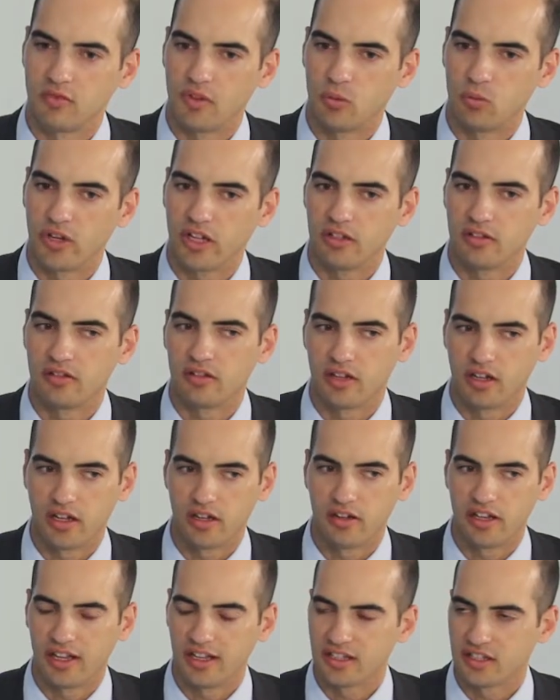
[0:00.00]
Well,
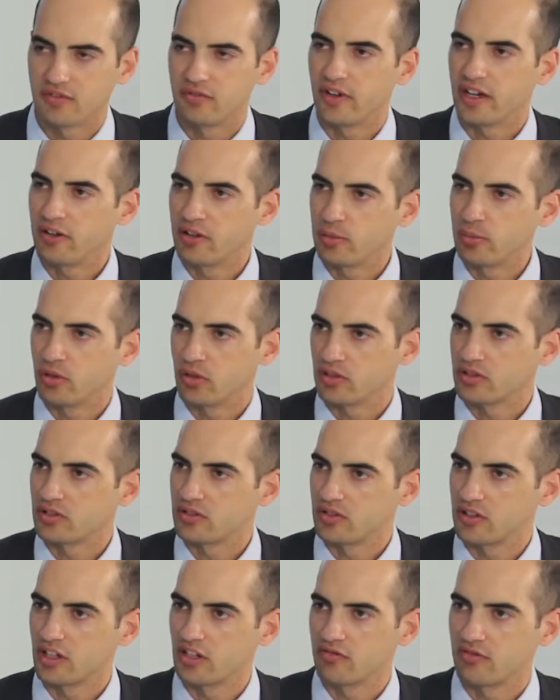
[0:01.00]
it's very
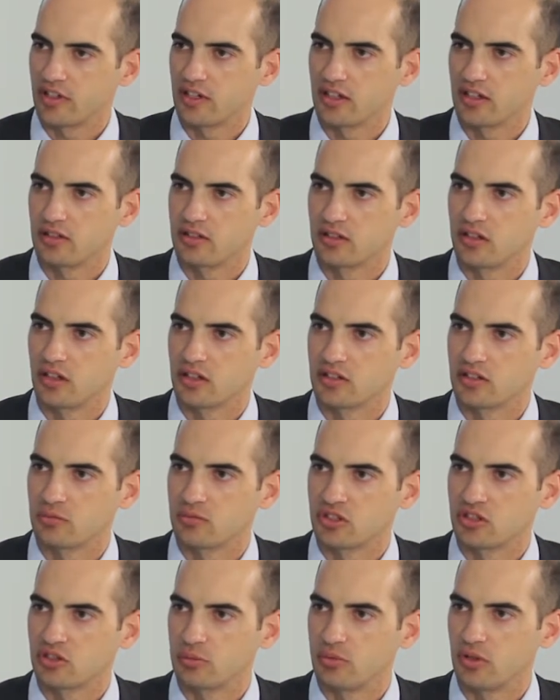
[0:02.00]
important to give very good
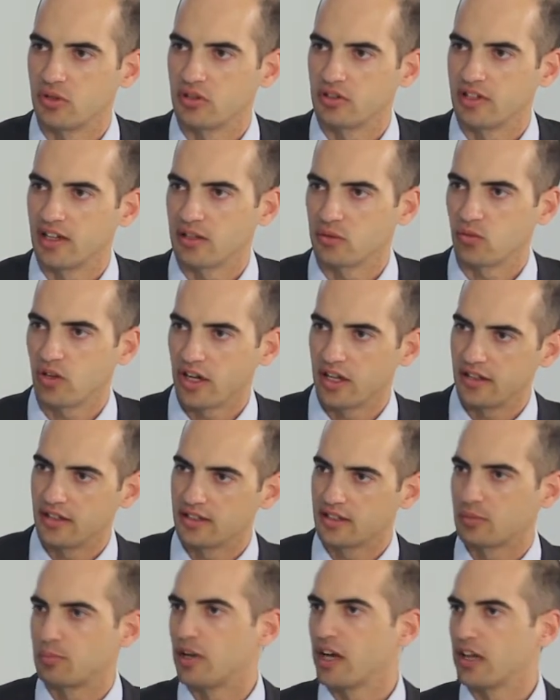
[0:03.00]
customer support. That's why
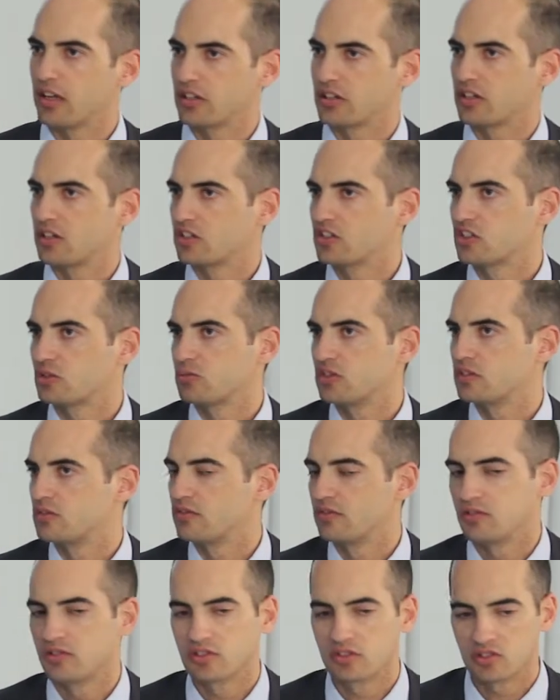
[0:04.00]
this pilot customer's
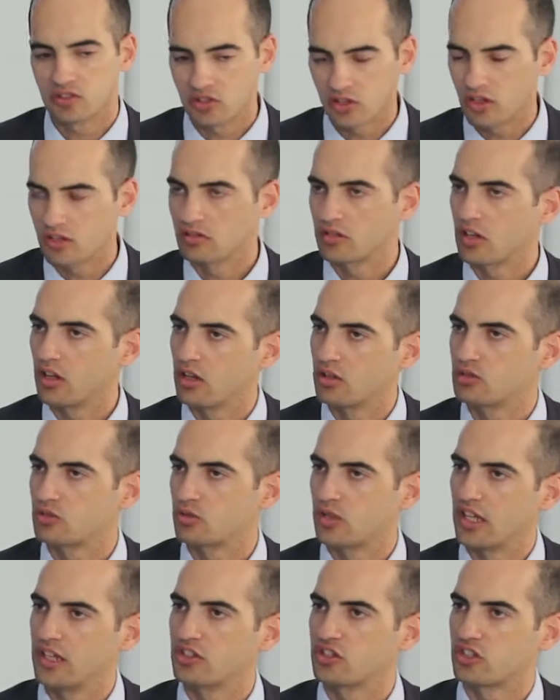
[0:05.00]
strong, close
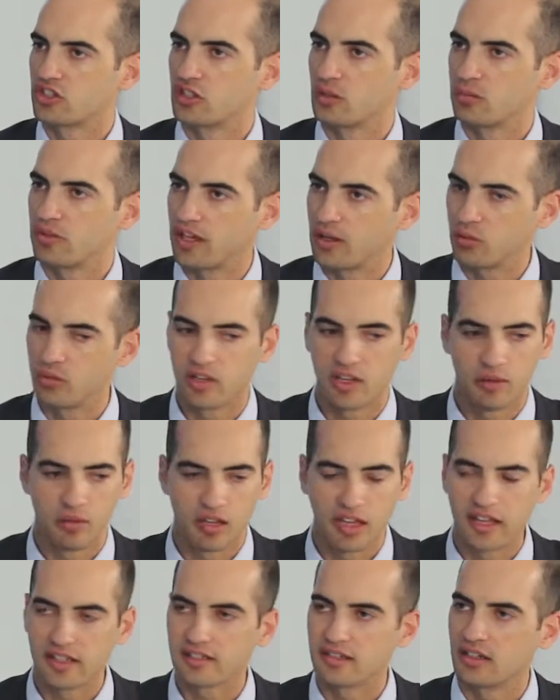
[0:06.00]
relationship that
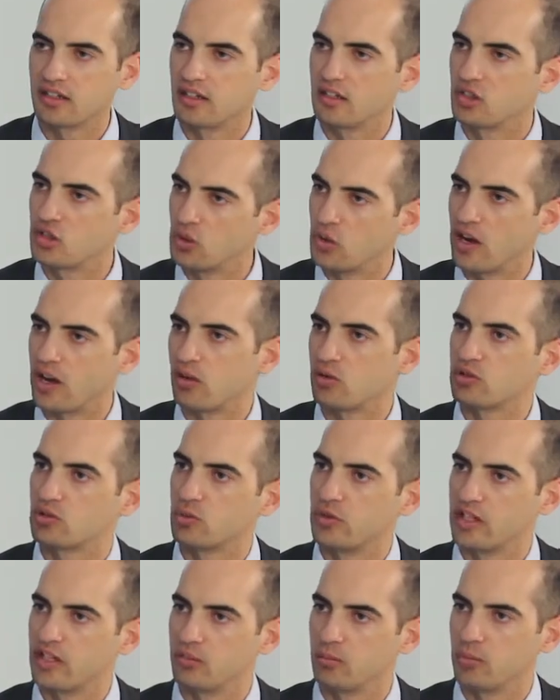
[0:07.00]
in less than 2 hours
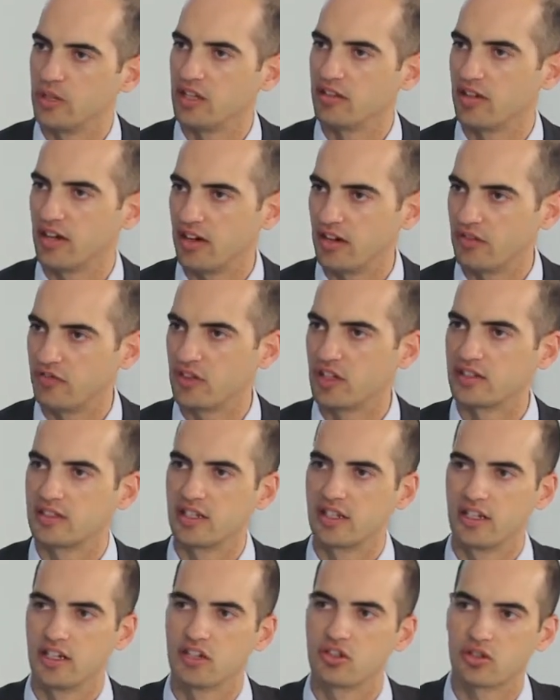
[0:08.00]
we can be there if there's
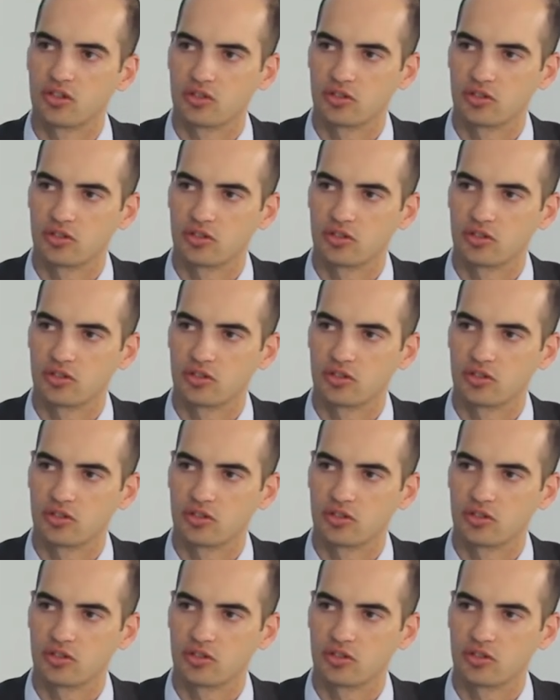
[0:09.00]
any issue.